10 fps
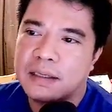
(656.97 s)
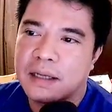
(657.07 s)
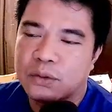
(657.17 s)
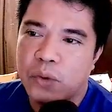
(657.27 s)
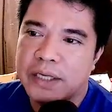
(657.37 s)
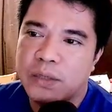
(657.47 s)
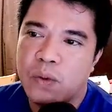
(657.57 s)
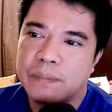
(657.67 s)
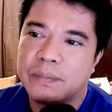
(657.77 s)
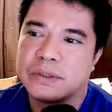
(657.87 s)

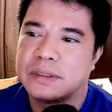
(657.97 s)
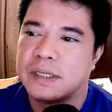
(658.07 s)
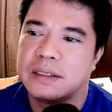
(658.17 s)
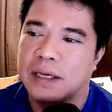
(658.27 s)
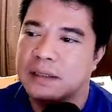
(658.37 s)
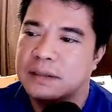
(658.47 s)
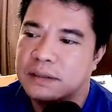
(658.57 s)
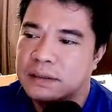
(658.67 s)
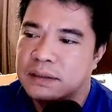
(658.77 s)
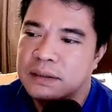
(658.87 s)
21%,
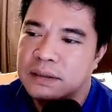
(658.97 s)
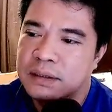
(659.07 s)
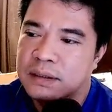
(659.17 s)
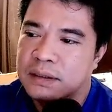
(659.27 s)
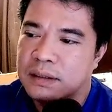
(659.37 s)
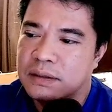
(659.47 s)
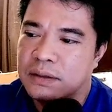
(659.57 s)
guys. That's only